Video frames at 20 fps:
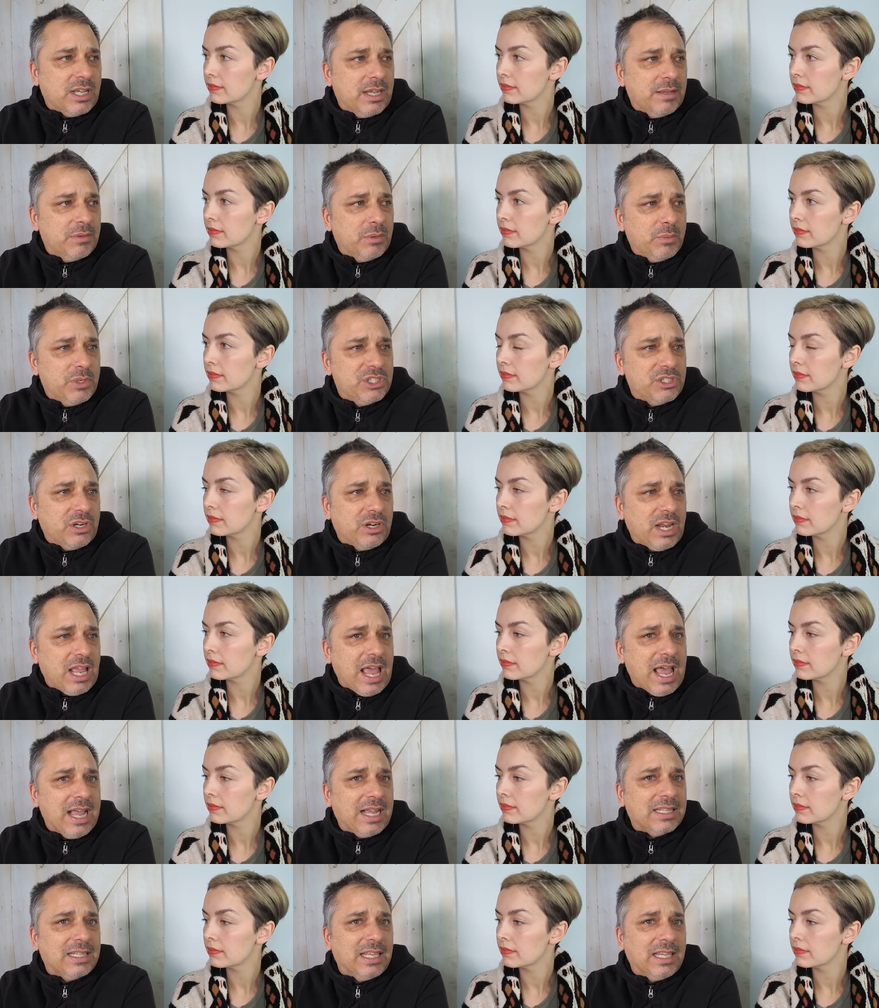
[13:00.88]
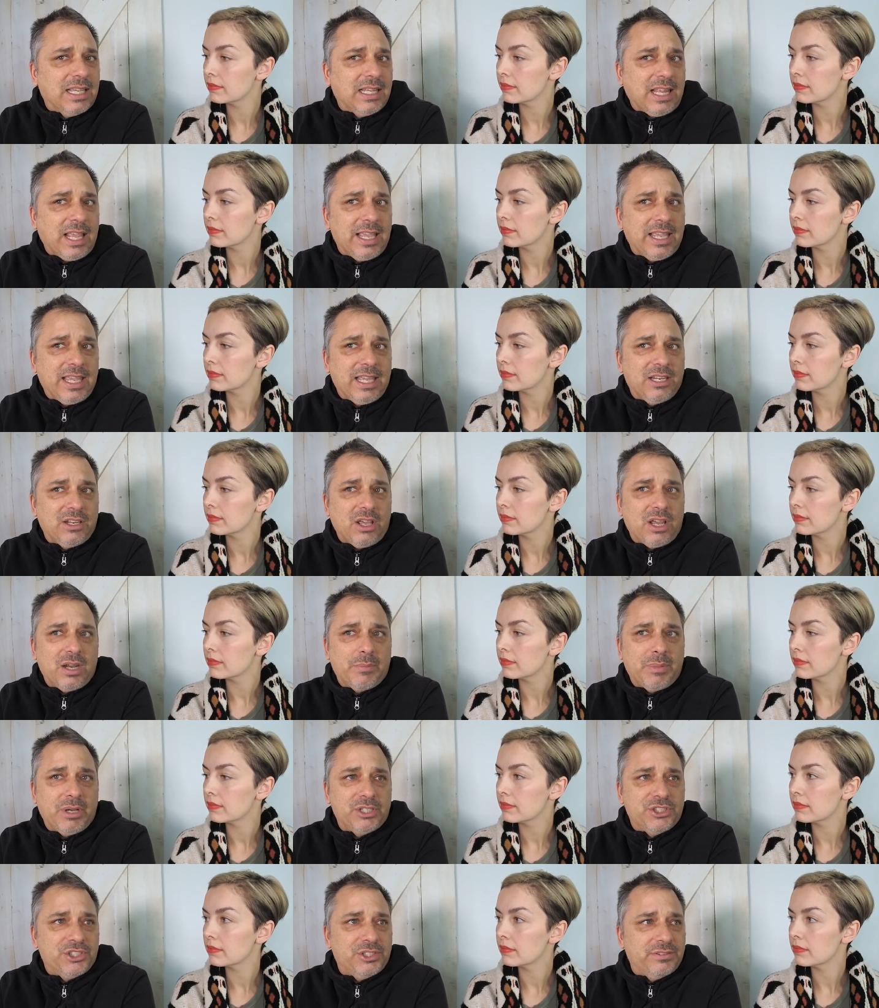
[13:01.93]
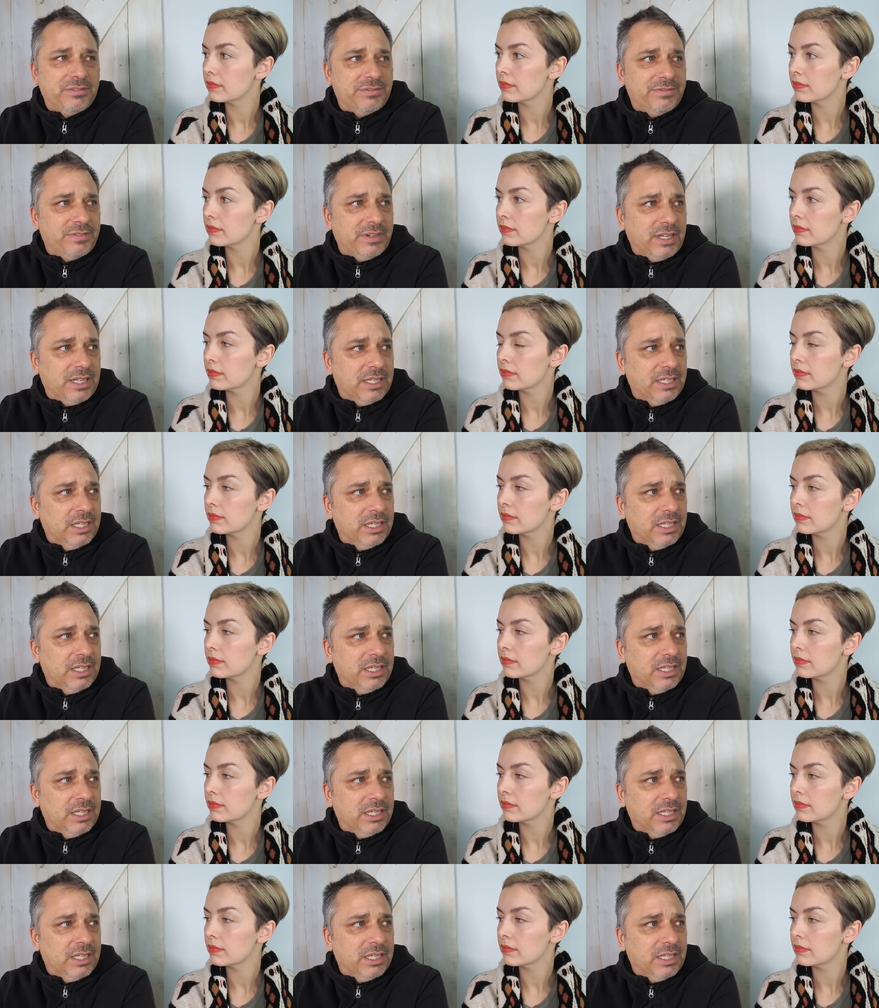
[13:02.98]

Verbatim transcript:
Speaker 1: time that we start acting like it, not a bunch of,